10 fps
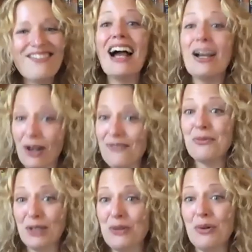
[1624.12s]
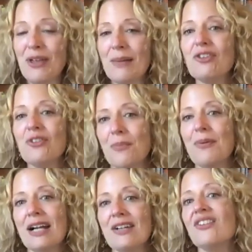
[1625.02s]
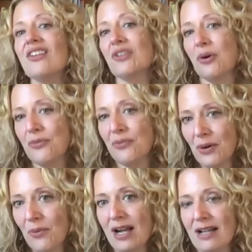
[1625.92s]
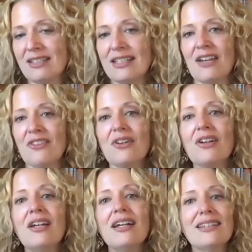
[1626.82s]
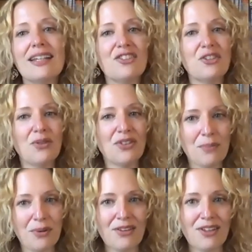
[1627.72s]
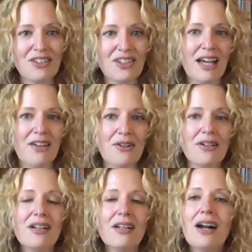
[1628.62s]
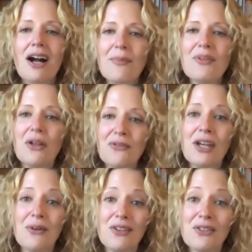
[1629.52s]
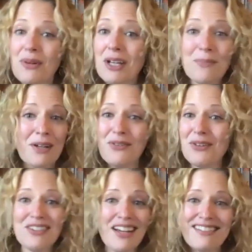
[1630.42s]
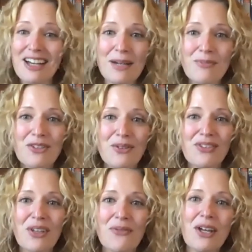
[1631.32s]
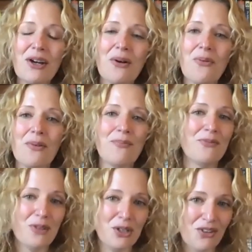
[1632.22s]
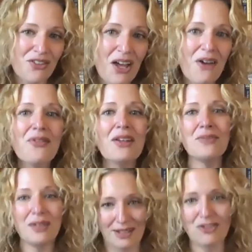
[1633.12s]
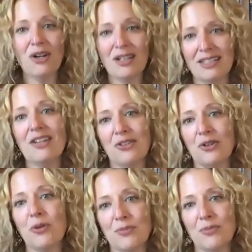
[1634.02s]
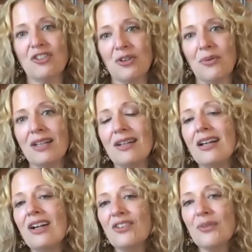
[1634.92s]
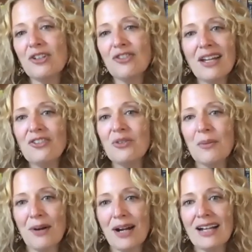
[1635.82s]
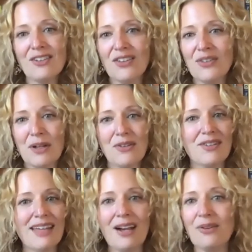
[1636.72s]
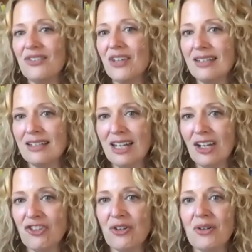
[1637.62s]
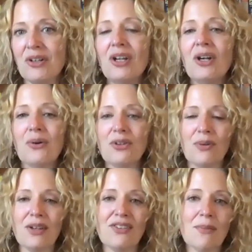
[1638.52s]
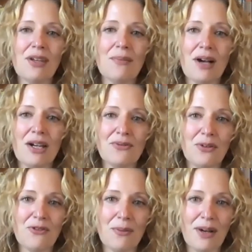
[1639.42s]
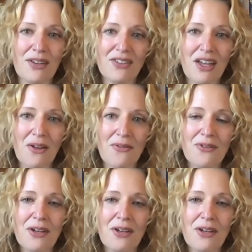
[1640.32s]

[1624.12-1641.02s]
i often recruit them to do a practice let's go for a walk together let's do some breathing together um, self care is great, but if there's not time to do self care for yourself, then you're trying to get the group to do it. So I try to do a practice, whether it's outside in nature or doing something mindful for myself.